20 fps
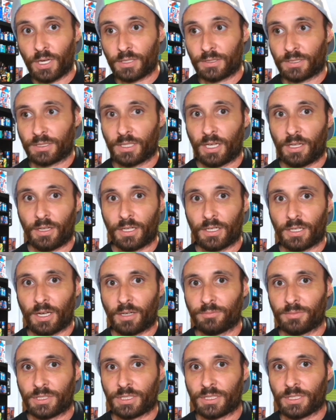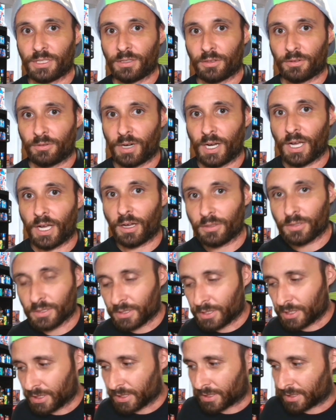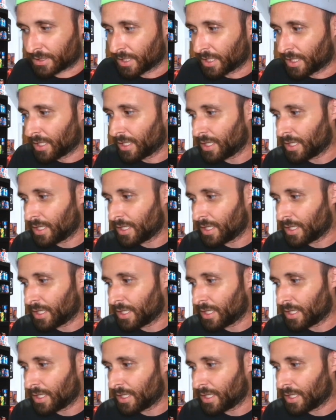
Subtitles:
It's not like I'm sitting around and just,